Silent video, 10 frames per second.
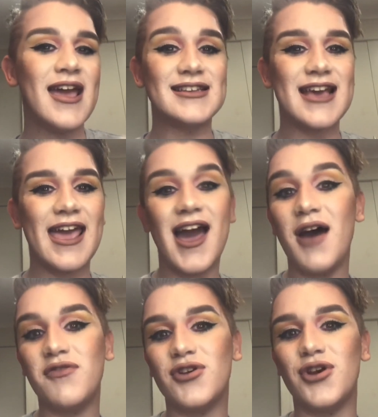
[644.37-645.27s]
day,
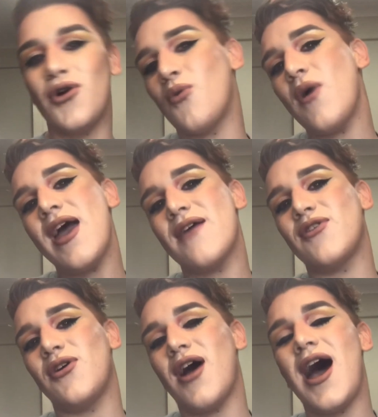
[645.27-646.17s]
afternoon, or
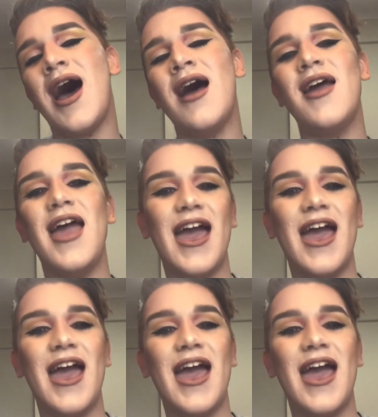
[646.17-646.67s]
wherever you are,